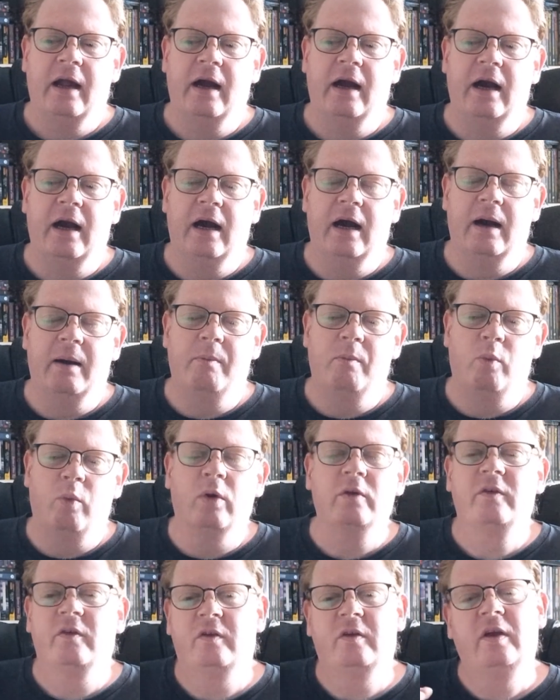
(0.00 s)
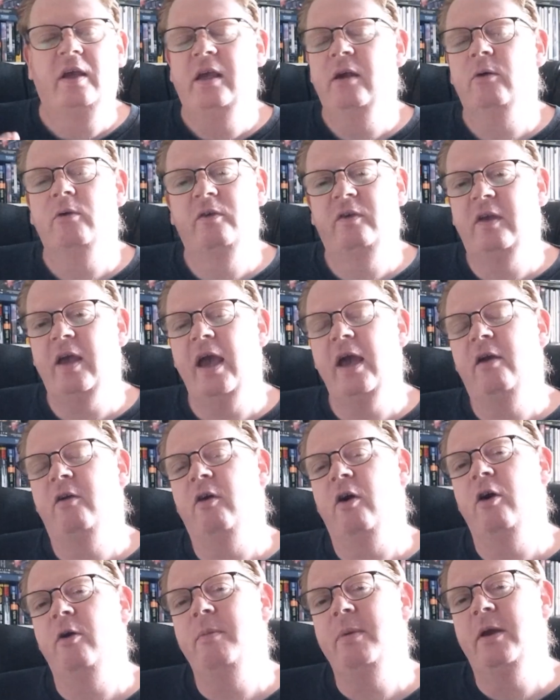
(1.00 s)
wants to kill
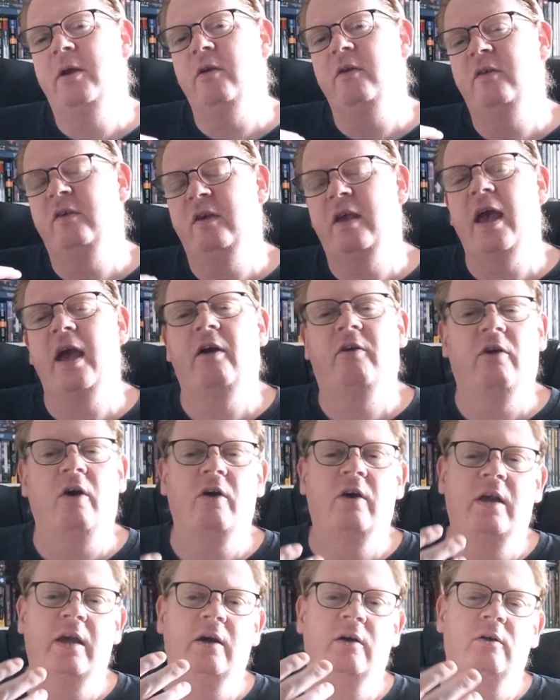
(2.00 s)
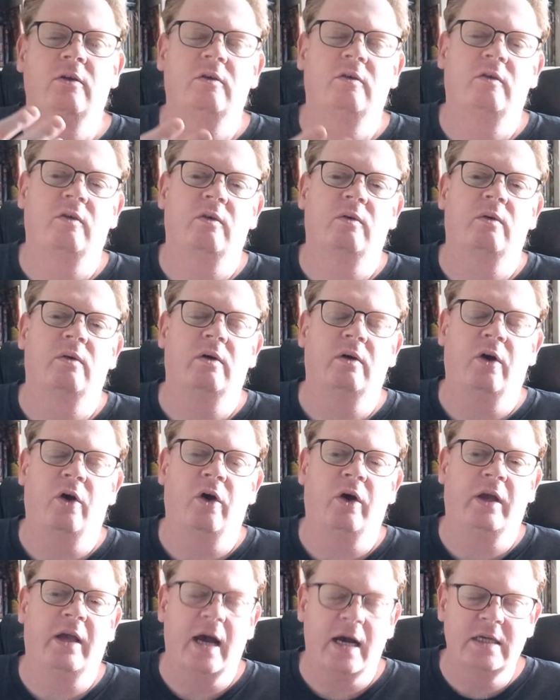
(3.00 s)
Scarecrow because Scarecrow killed
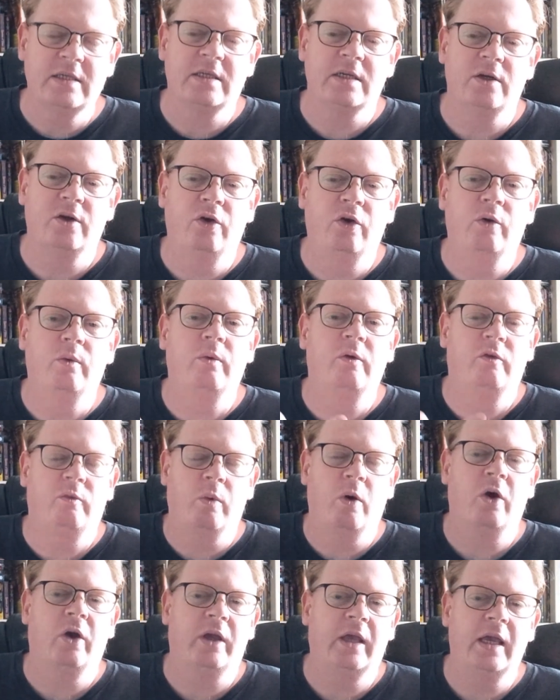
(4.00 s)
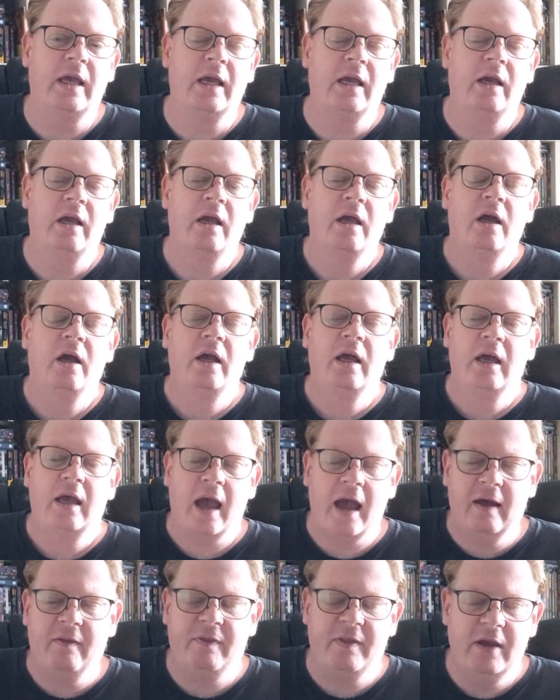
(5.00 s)
her cousin who was working
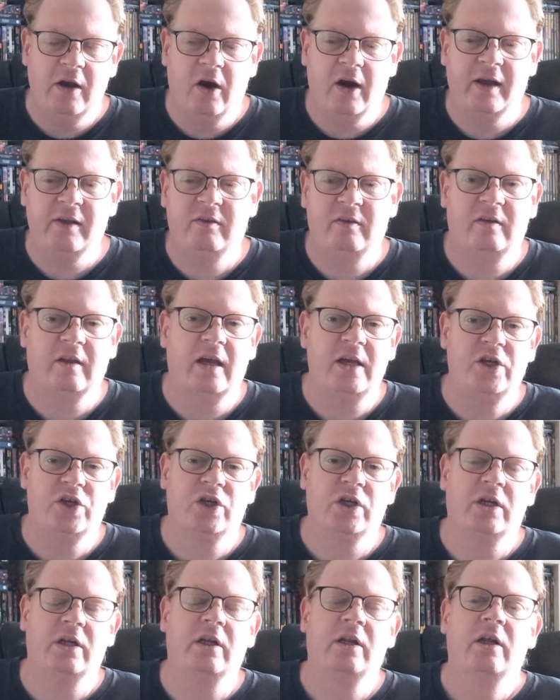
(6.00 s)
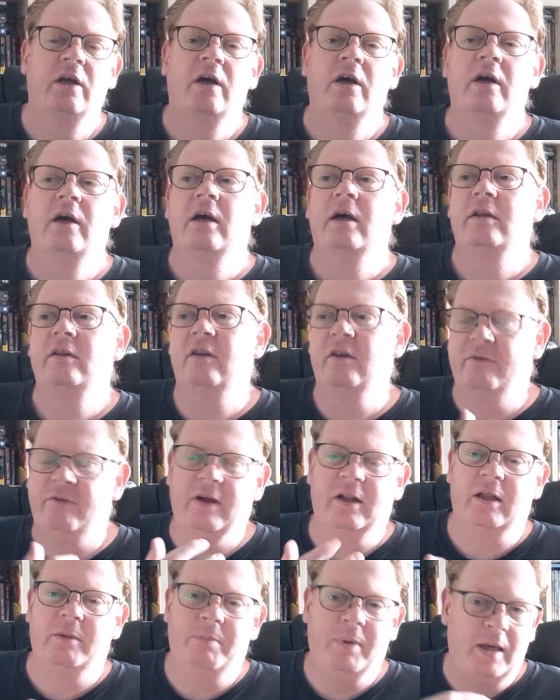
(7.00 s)
at the ice station
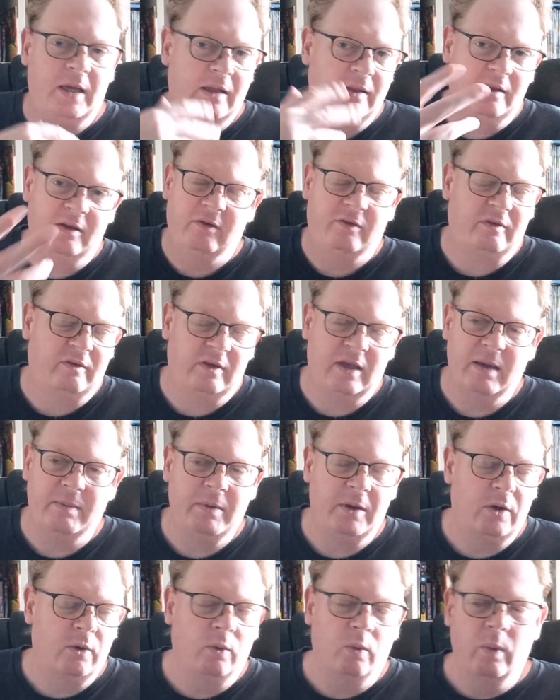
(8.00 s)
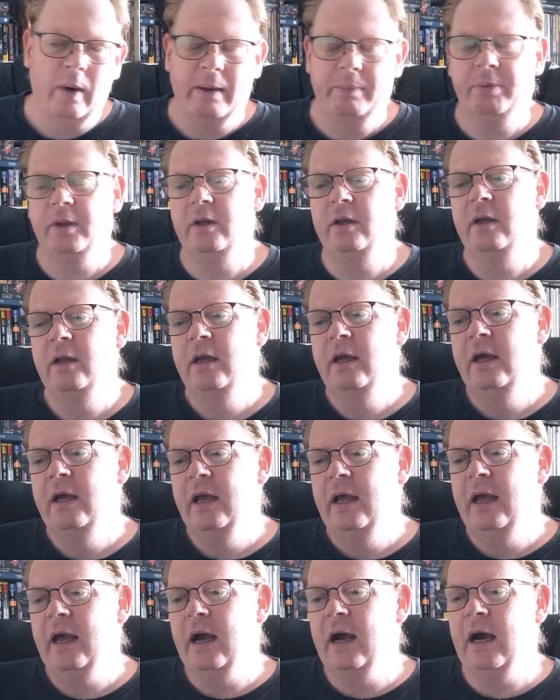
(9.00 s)
developing this chemical weapon.
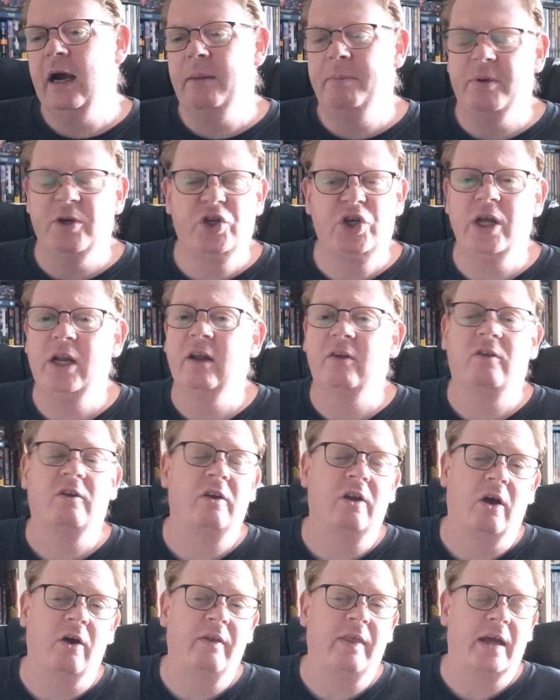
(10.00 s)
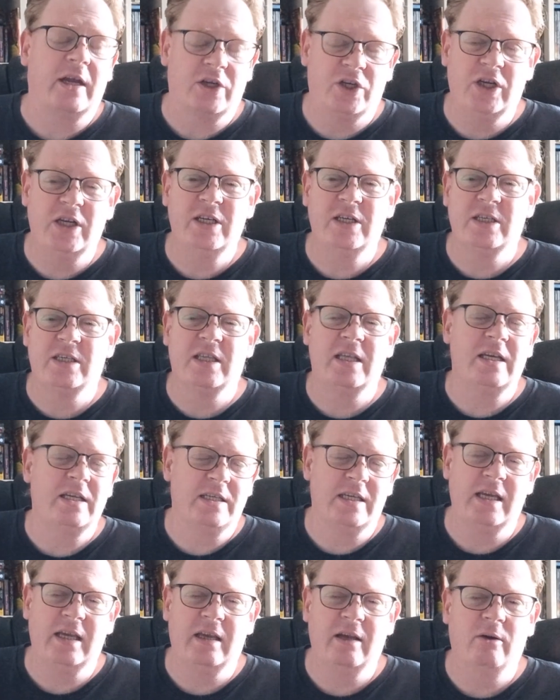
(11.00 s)
But she doesn't know that. She just
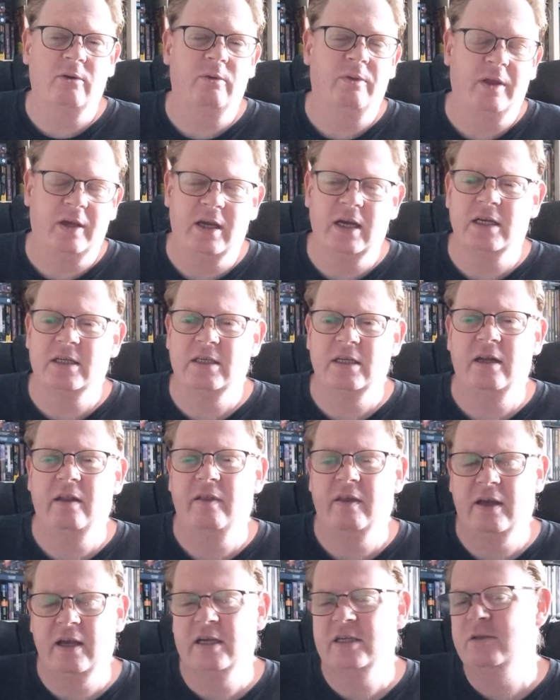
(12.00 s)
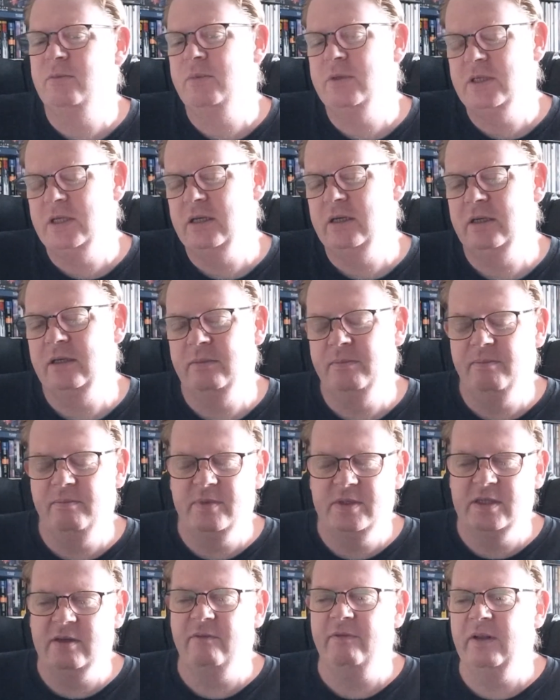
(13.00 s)
thinks he killed the cousin, and the cousin was a
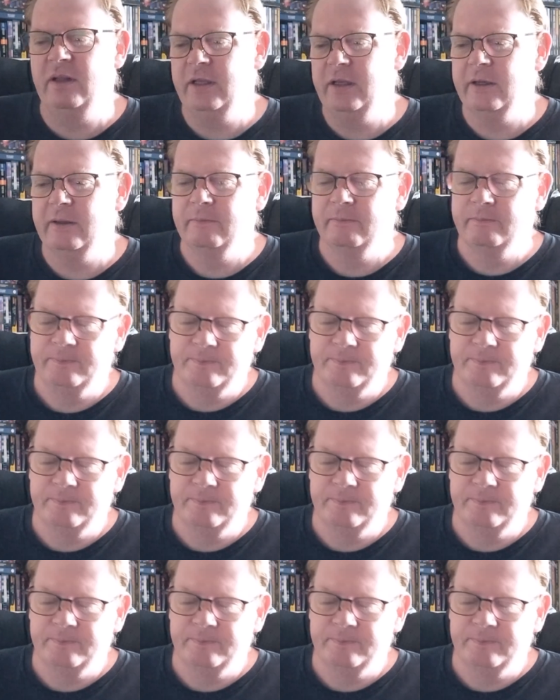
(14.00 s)
civilian.